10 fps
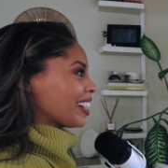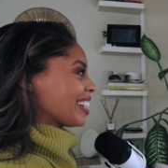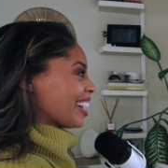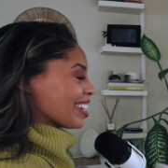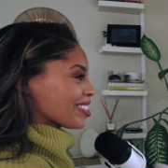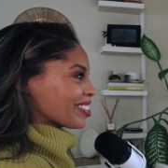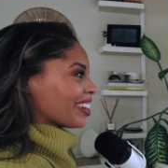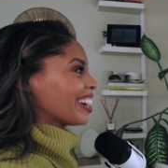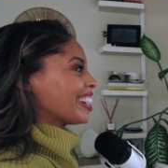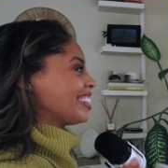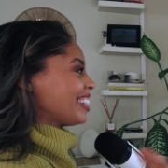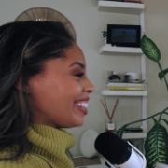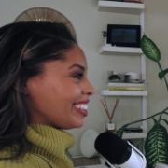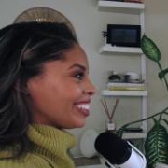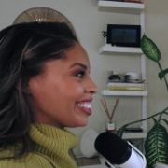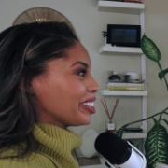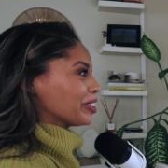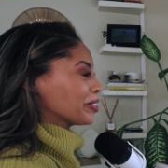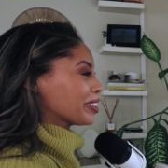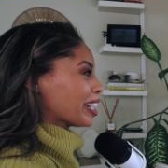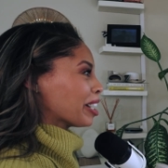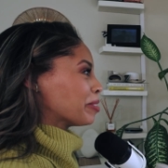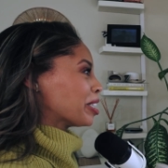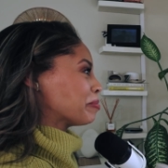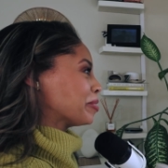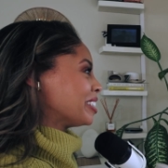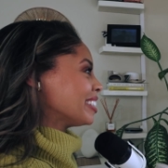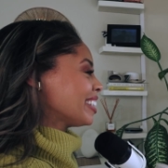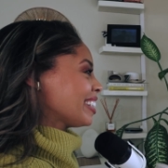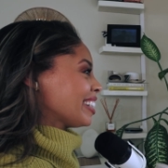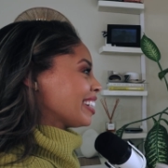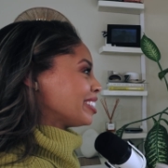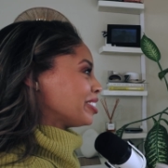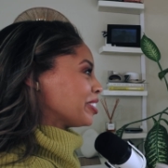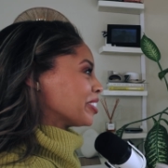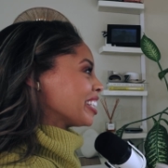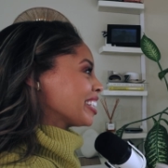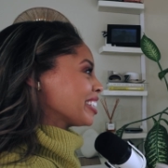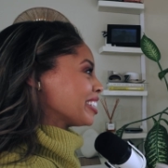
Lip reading: and guest star and then, climb up and do it,